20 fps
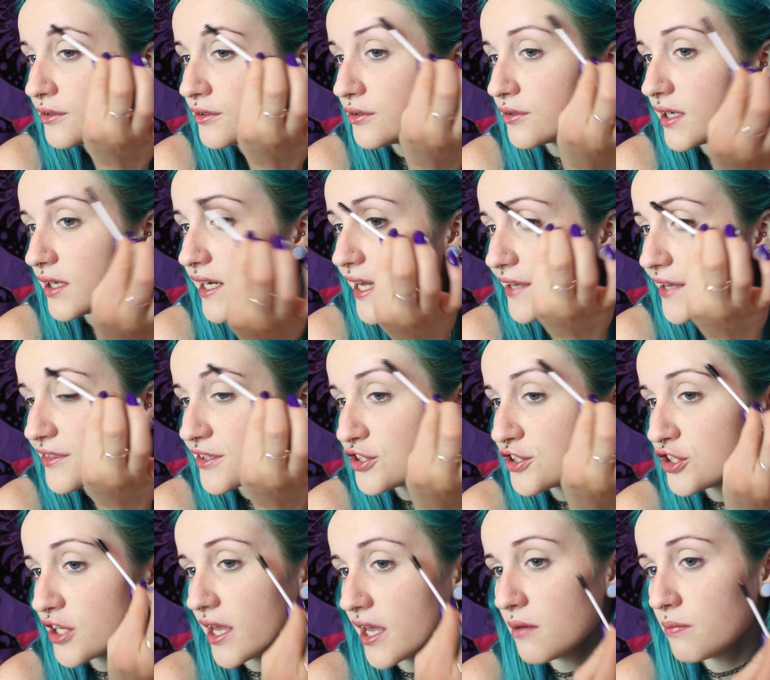Do I like the
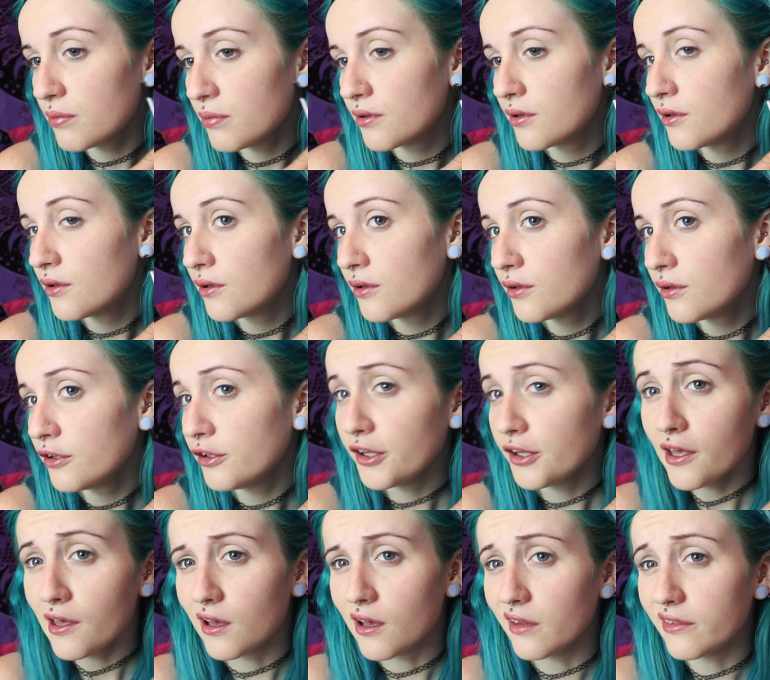shape?
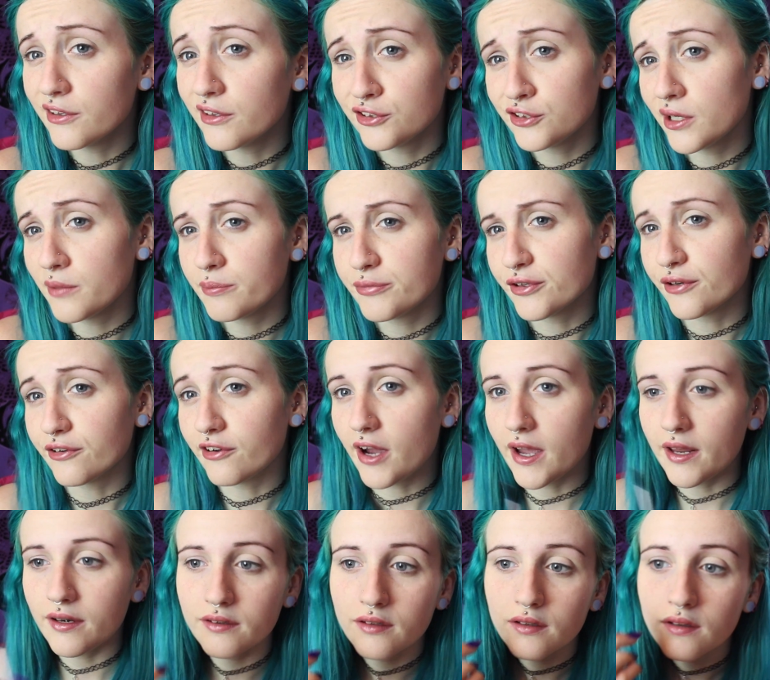Yeah, the shape's
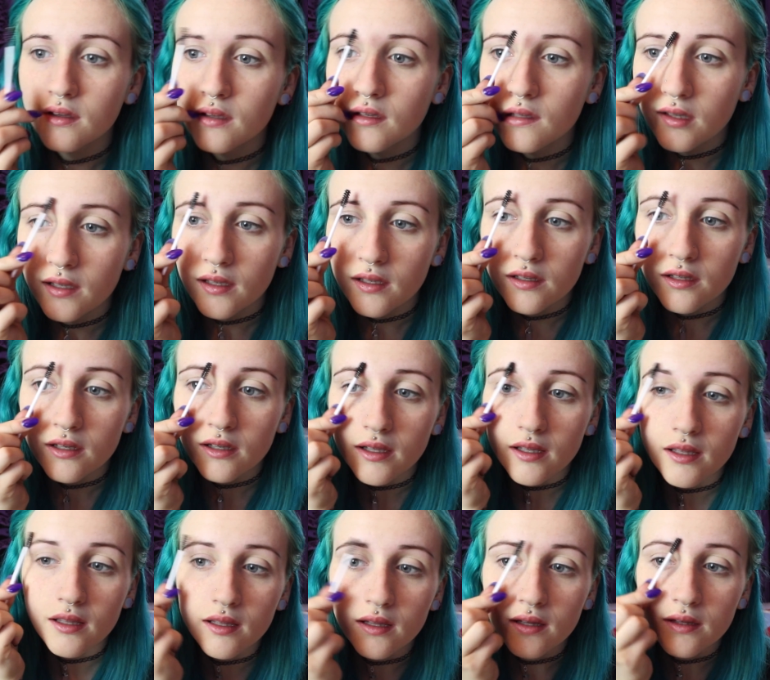alright.
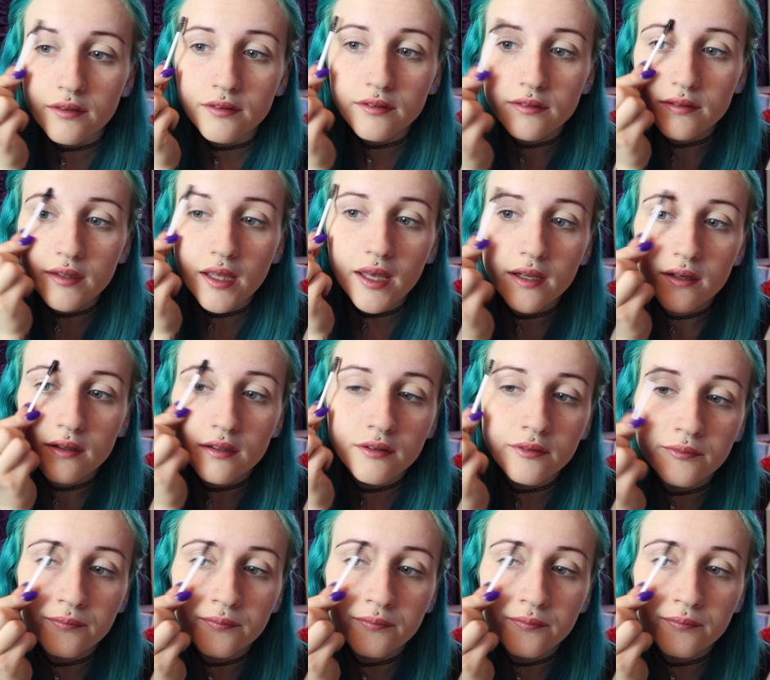And this side.